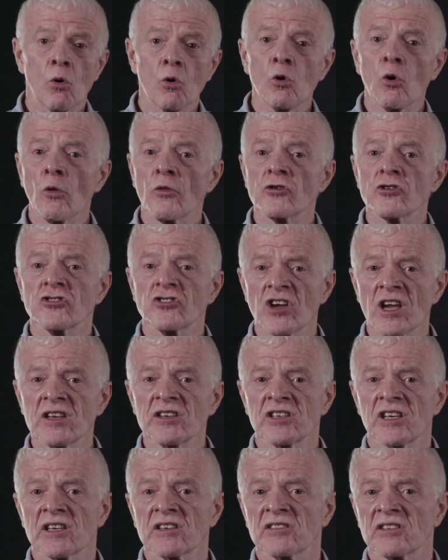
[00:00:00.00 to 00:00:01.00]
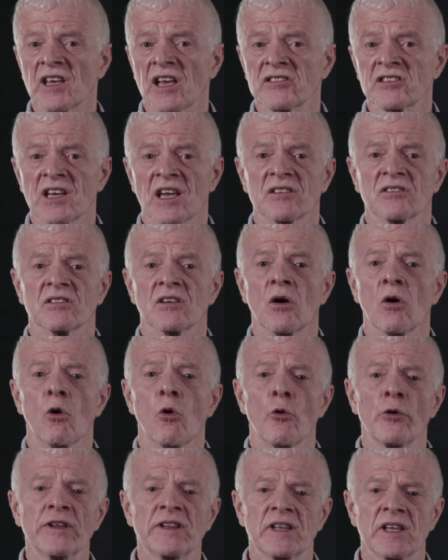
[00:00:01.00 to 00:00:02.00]
all other changes such as
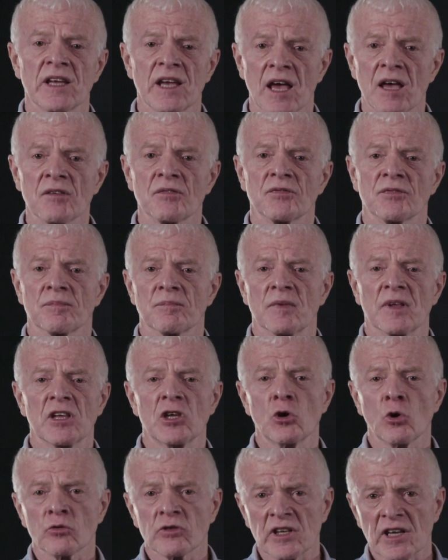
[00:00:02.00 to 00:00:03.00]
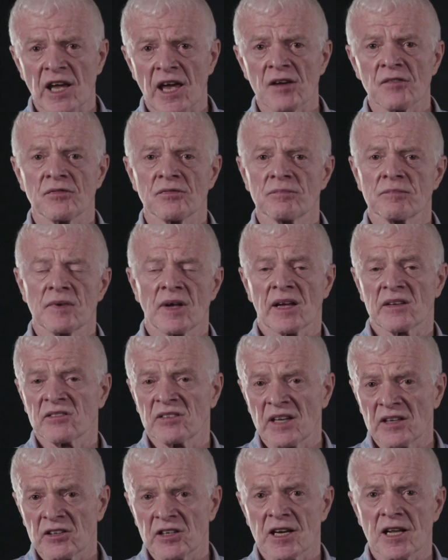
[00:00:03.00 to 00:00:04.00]
OETF, EOTF,
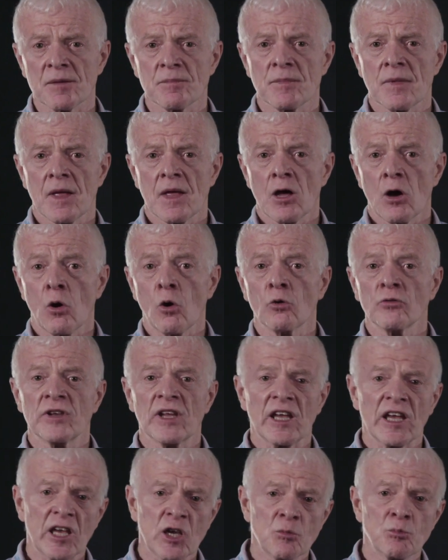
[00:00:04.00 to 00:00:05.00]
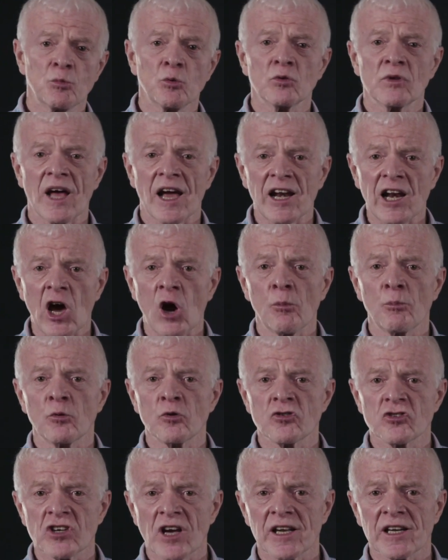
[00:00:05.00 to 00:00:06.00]
etc on the input and
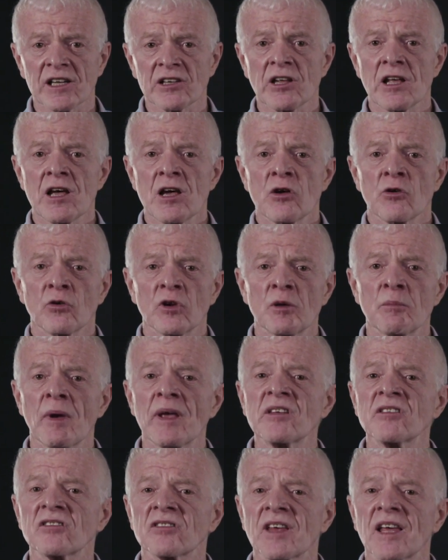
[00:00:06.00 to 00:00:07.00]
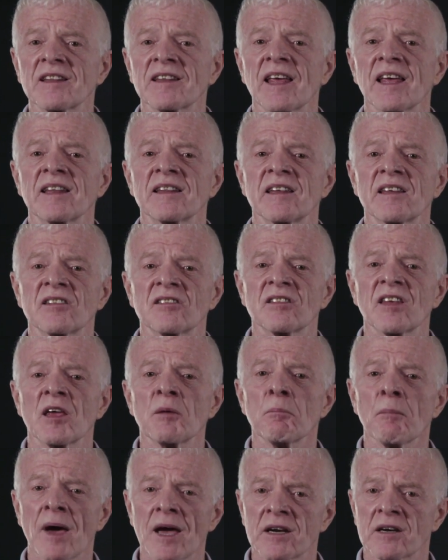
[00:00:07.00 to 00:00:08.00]
output channels remain set in the
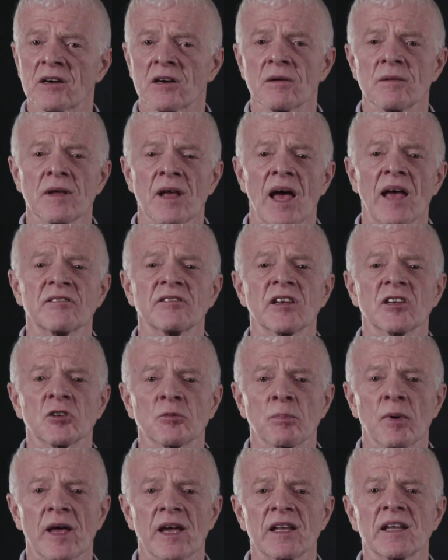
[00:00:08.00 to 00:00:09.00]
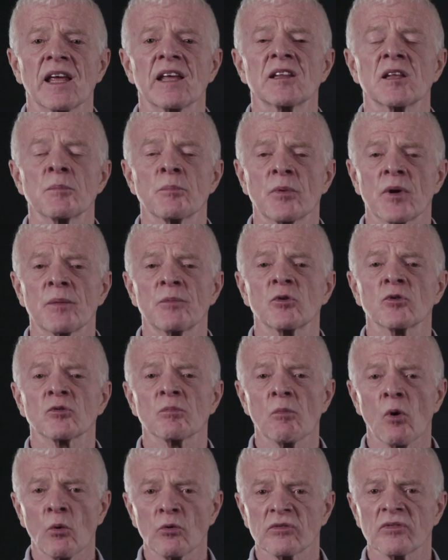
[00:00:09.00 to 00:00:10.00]
same manner as explained in the
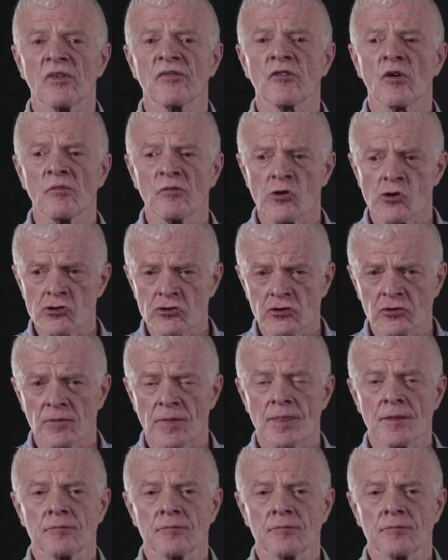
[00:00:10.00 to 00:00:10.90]
previous modes of conversion.